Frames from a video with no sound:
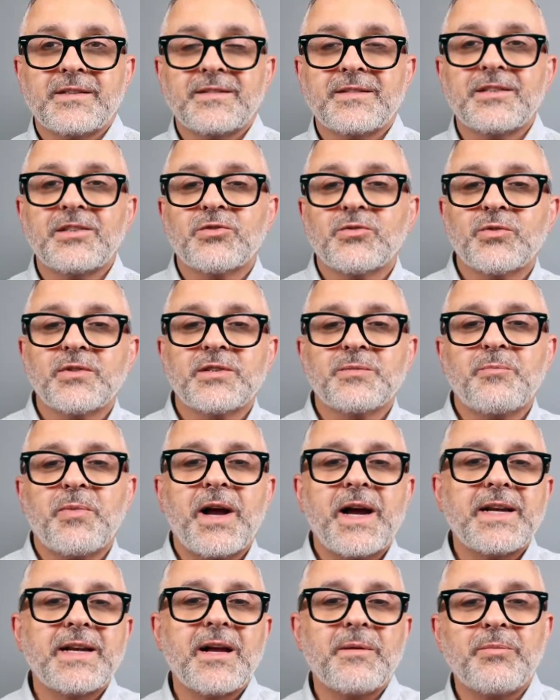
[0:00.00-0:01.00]
the citrus
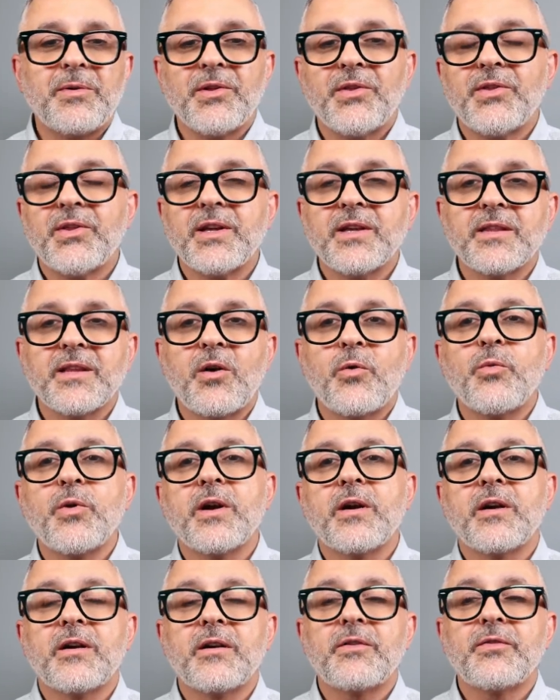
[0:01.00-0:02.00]
pineapple thing that
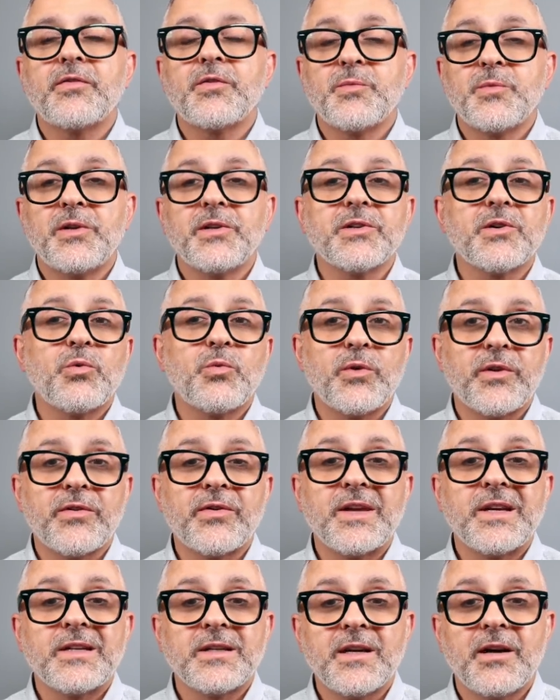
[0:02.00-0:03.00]
we are familiar with
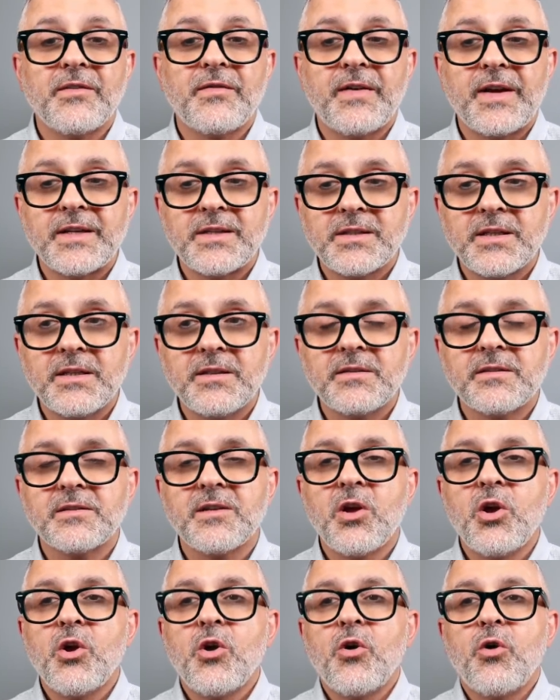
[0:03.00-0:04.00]
in Aventus
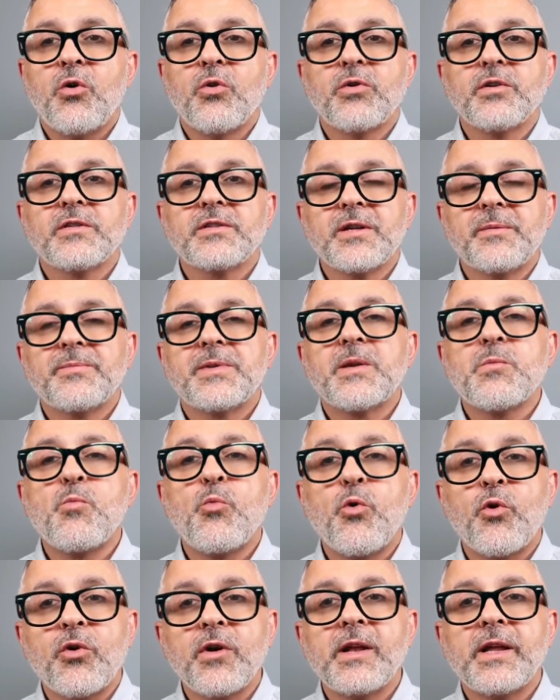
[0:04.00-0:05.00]
or something
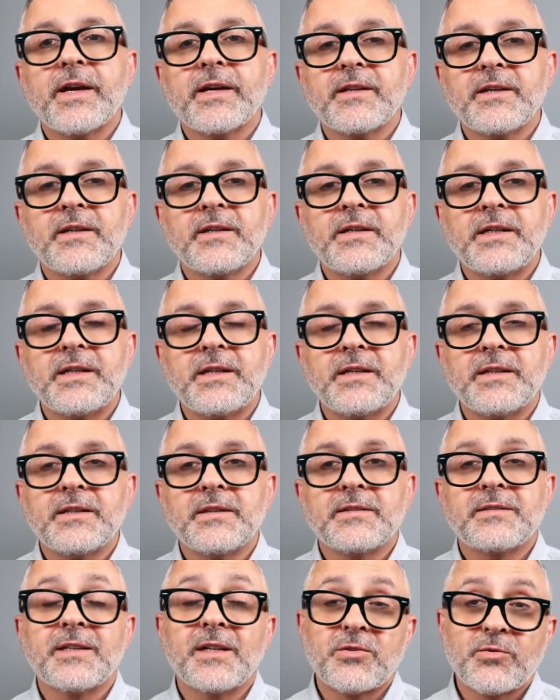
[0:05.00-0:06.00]
more like a, a
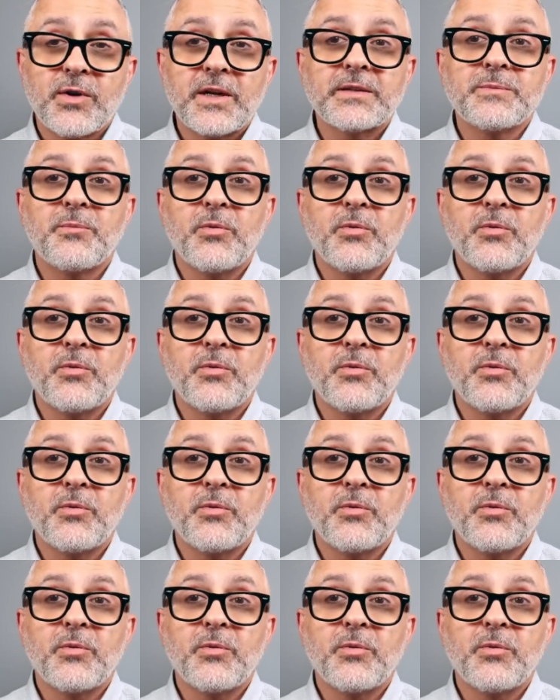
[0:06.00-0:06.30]
Cedrat